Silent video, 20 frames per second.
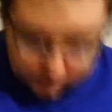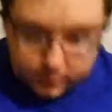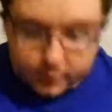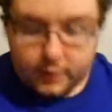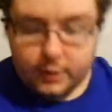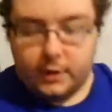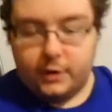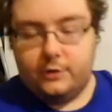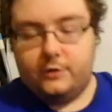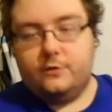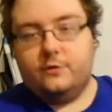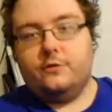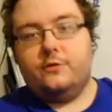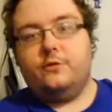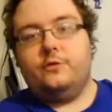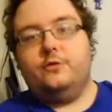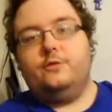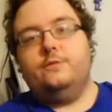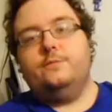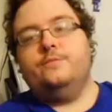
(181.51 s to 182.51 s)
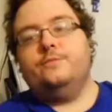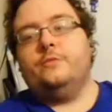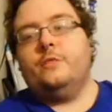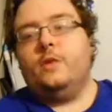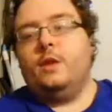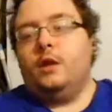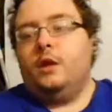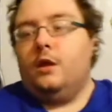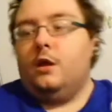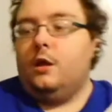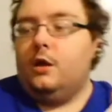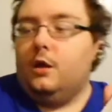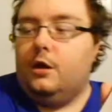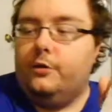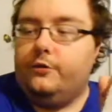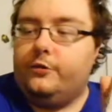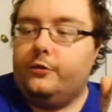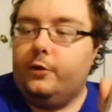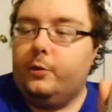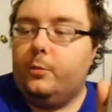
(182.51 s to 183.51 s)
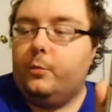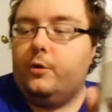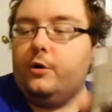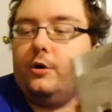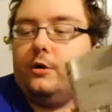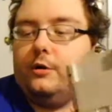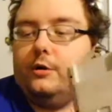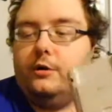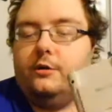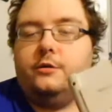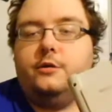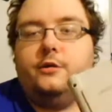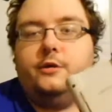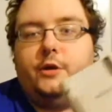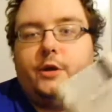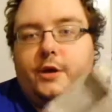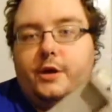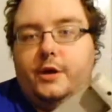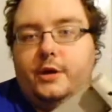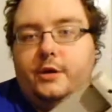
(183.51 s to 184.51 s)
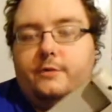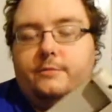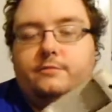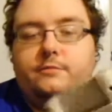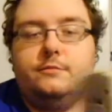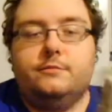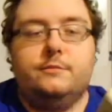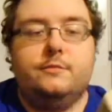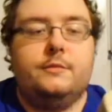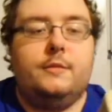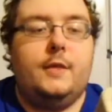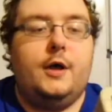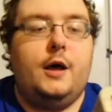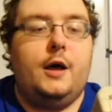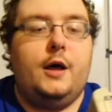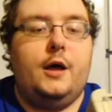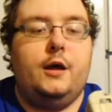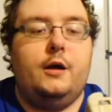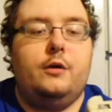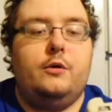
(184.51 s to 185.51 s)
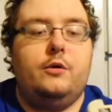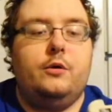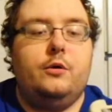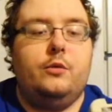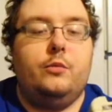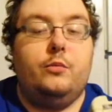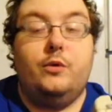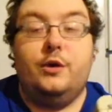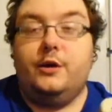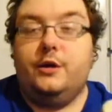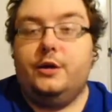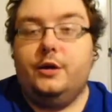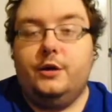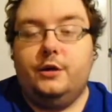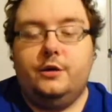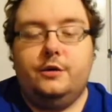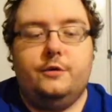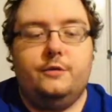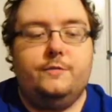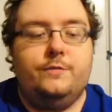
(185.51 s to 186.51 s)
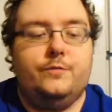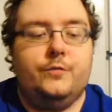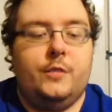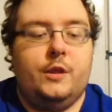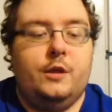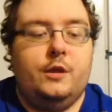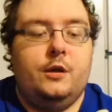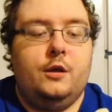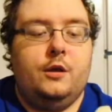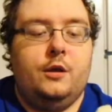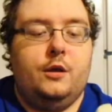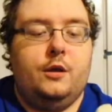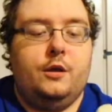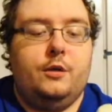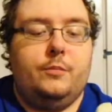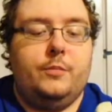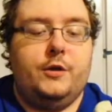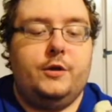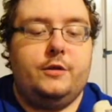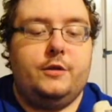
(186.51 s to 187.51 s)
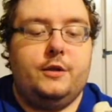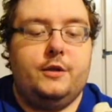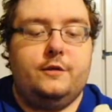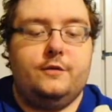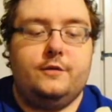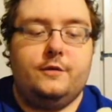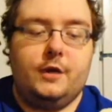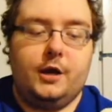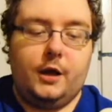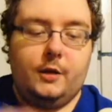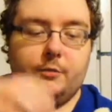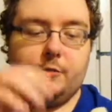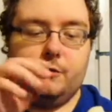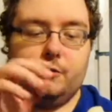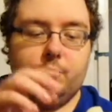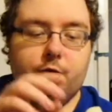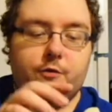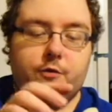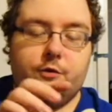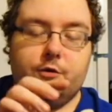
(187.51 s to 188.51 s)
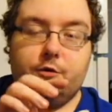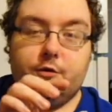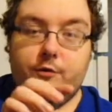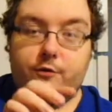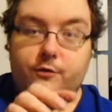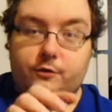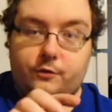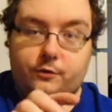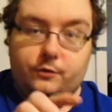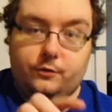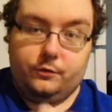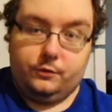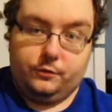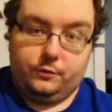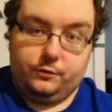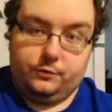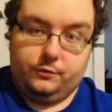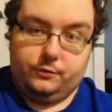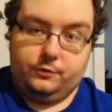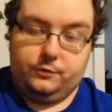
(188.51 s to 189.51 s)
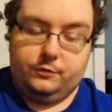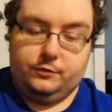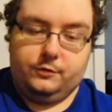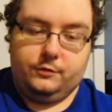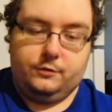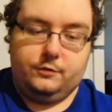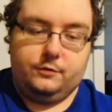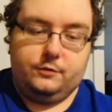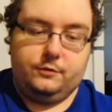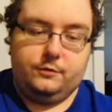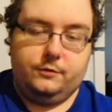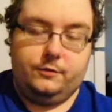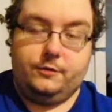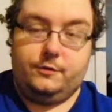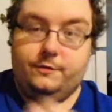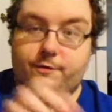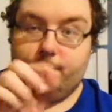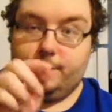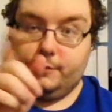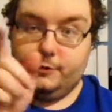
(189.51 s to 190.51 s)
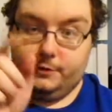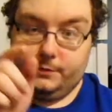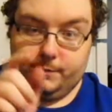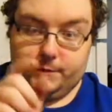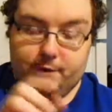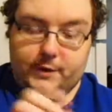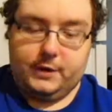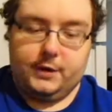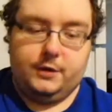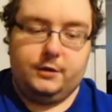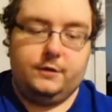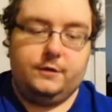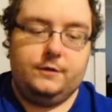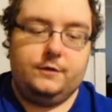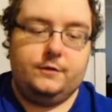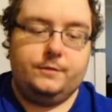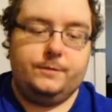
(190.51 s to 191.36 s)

It's screw. Somewhere along the line, I don't know what year, but they stopped using the screws with the Phillips heads